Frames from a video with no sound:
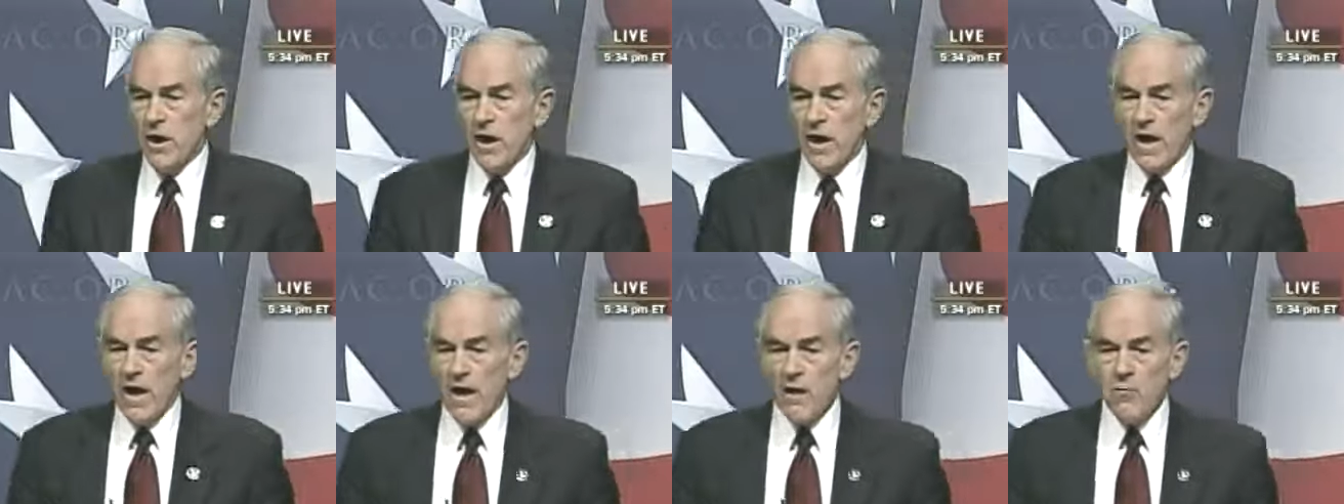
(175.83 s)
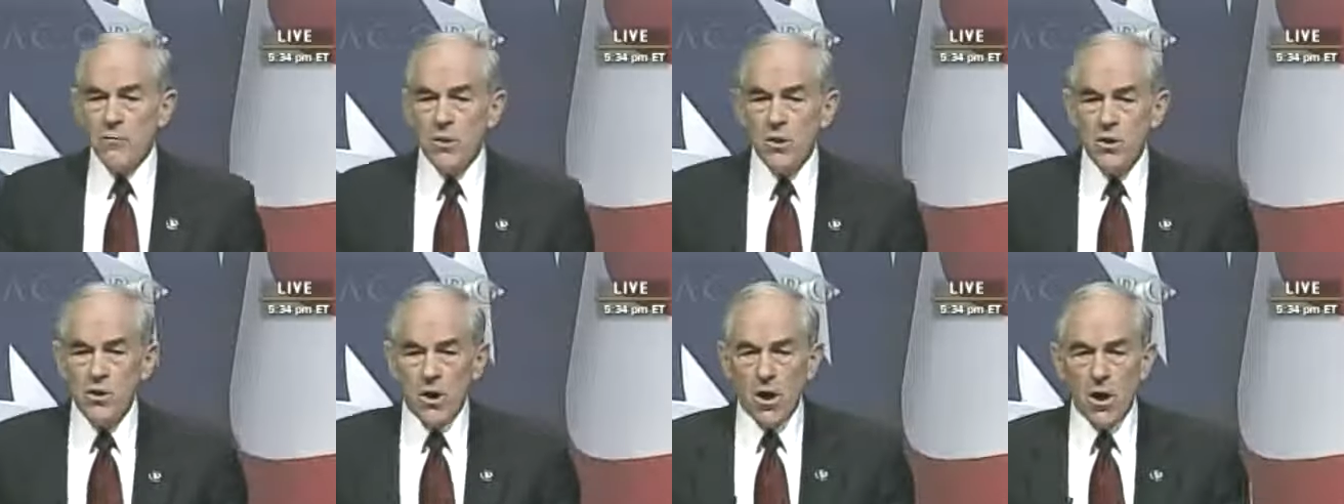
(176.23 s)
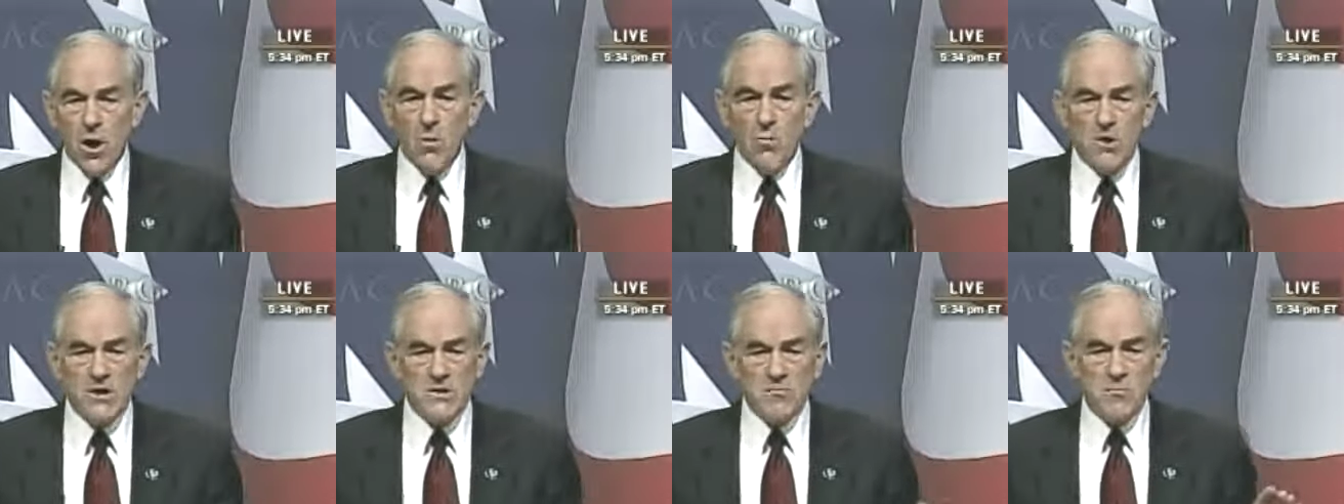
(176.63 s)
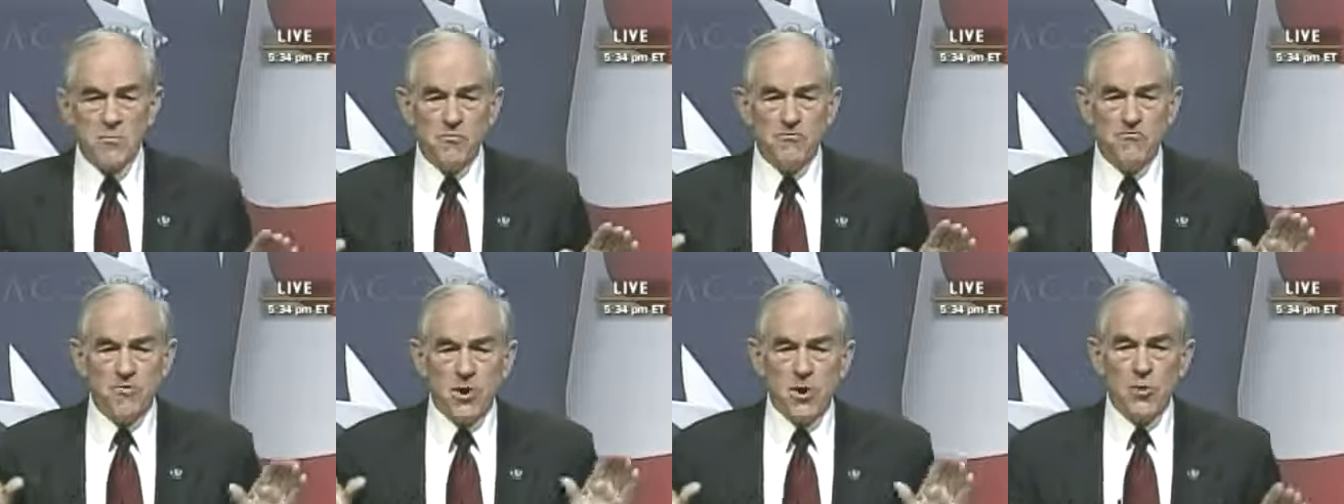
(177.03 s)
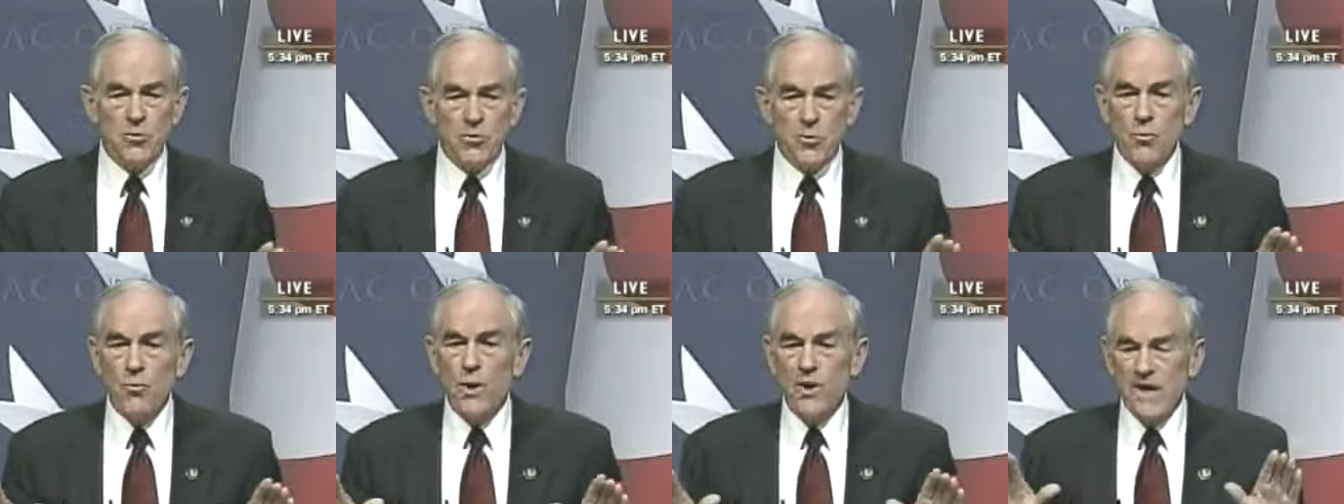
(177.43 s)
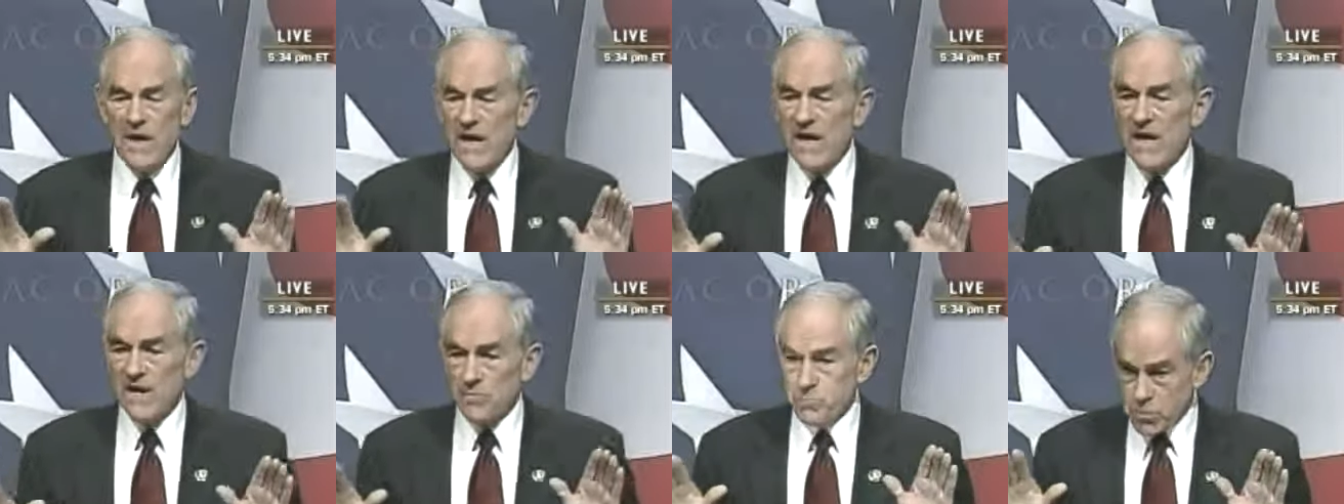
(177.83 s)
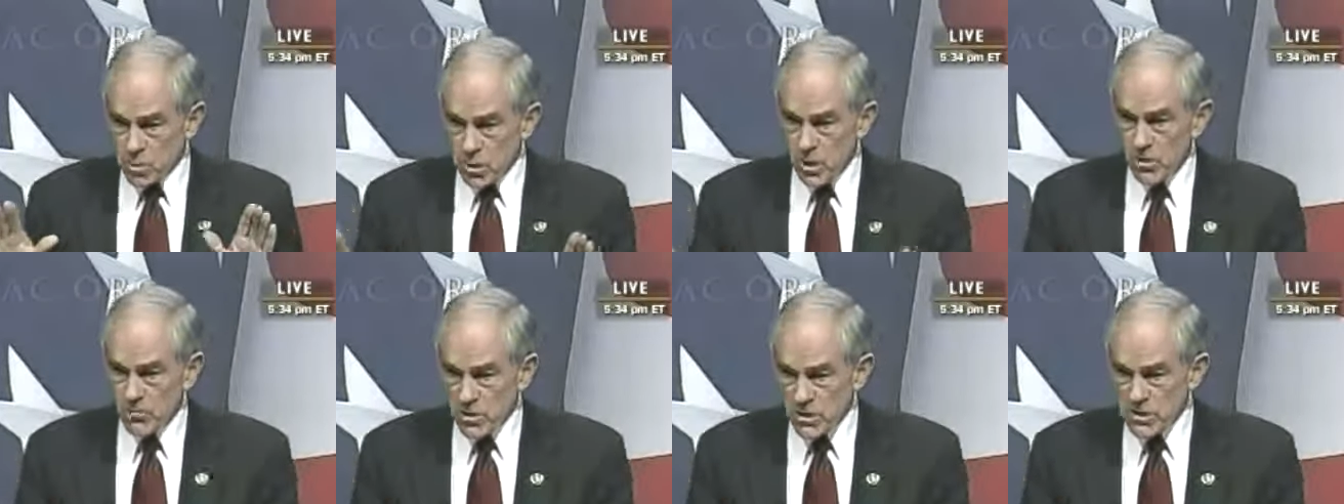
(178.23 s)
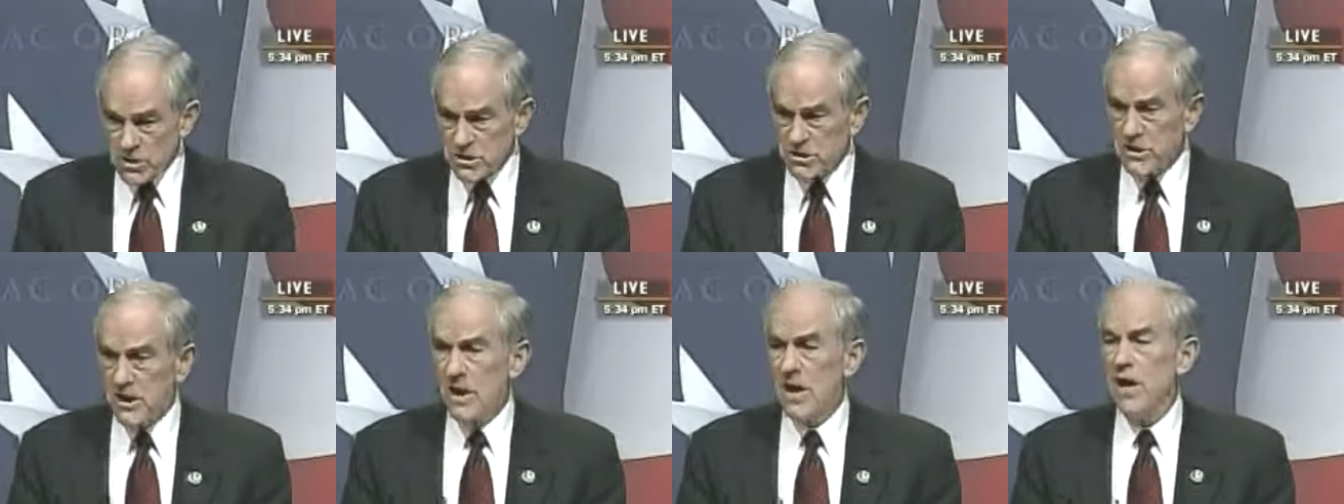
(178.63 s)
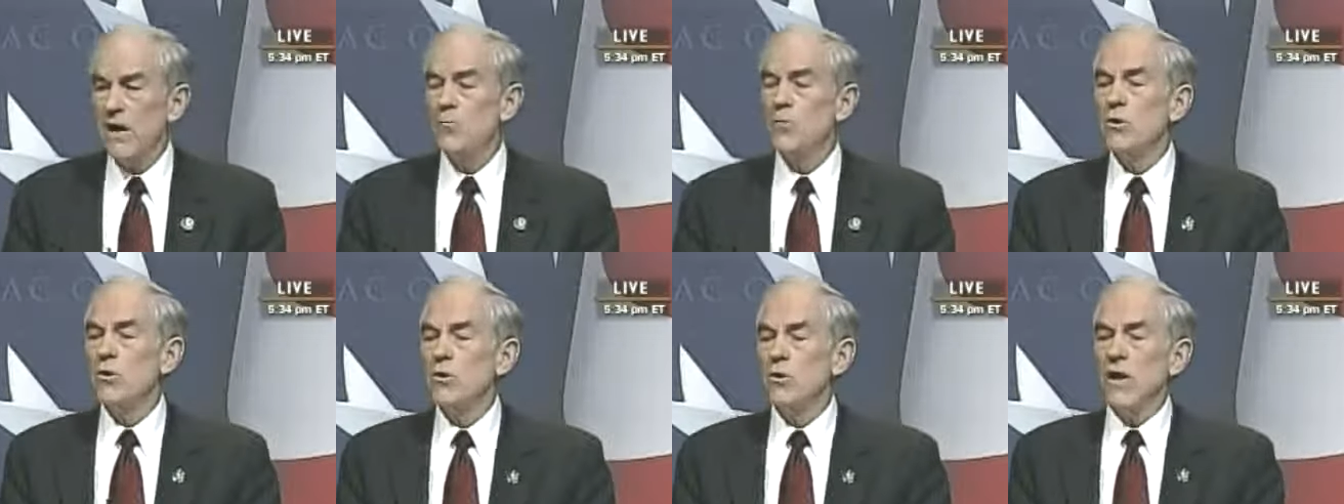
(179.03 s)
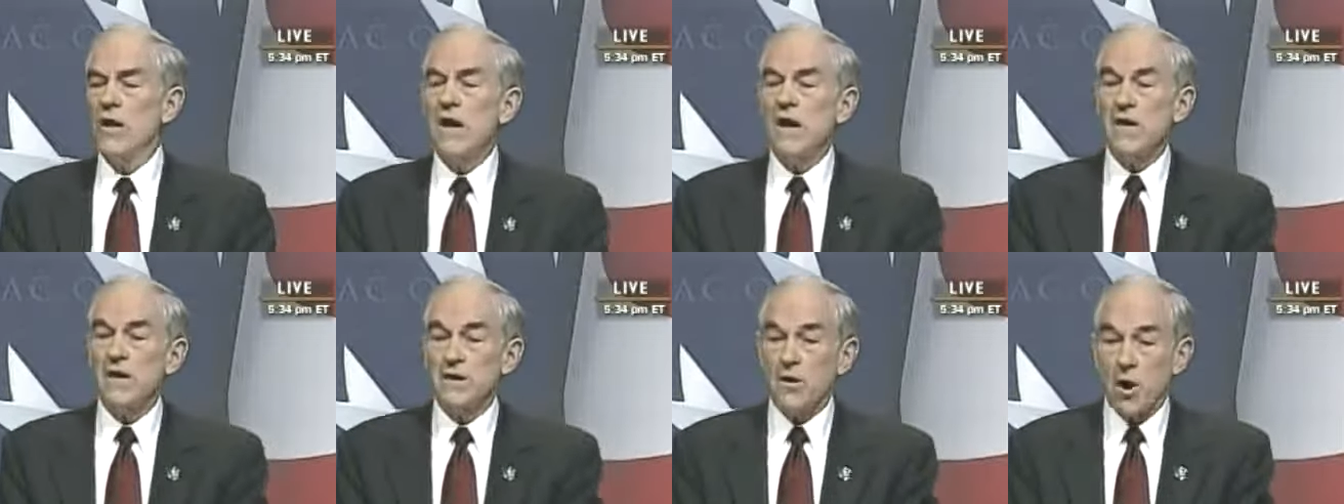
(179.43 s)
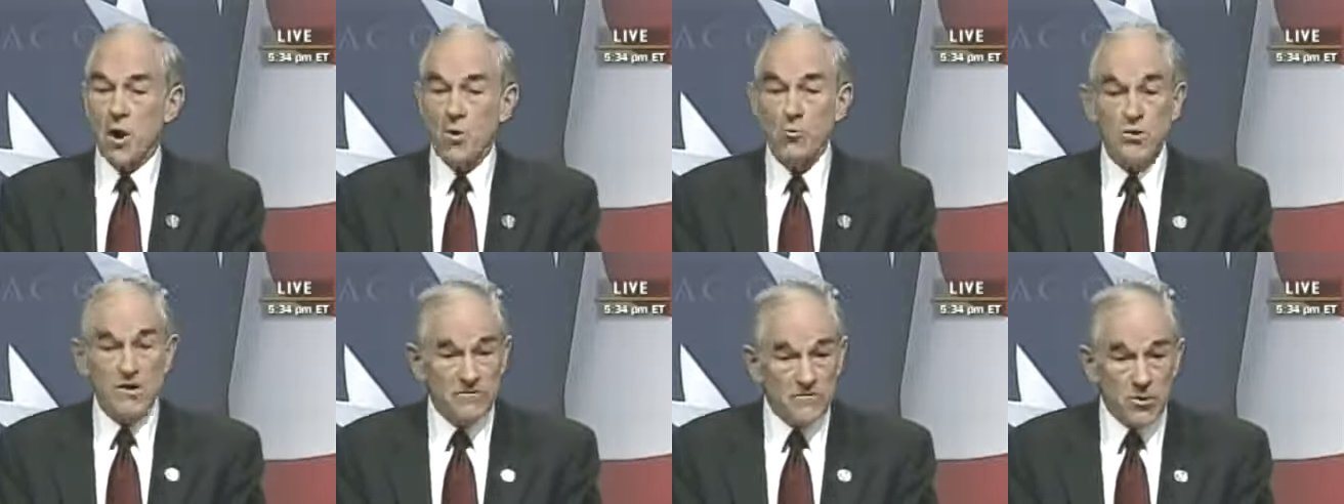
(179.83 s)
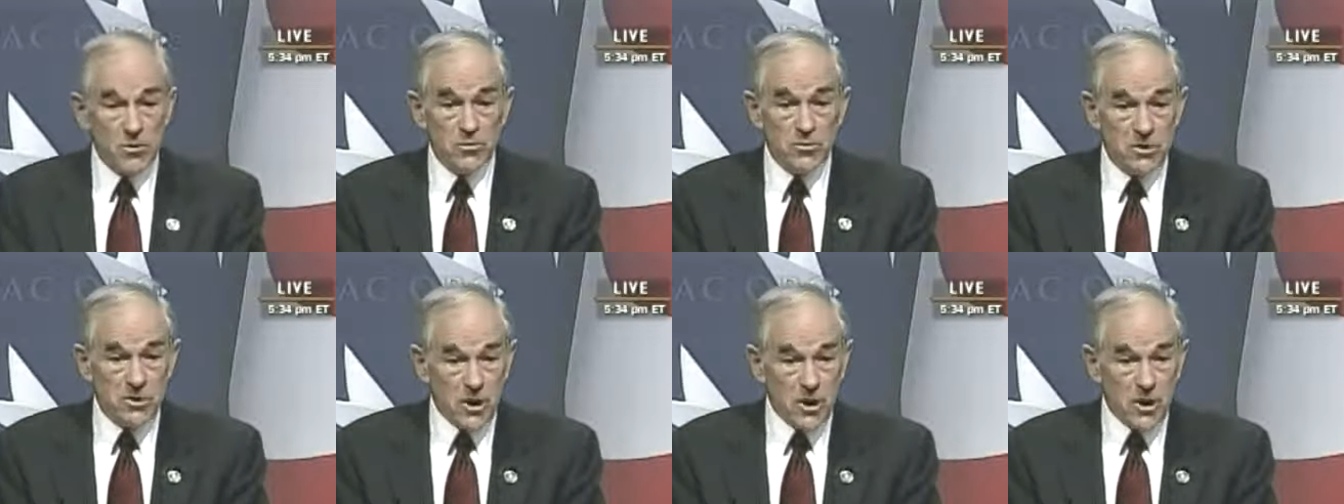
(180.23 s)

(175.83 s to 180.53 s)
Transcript: I will always vote what I have promised. I will always vote the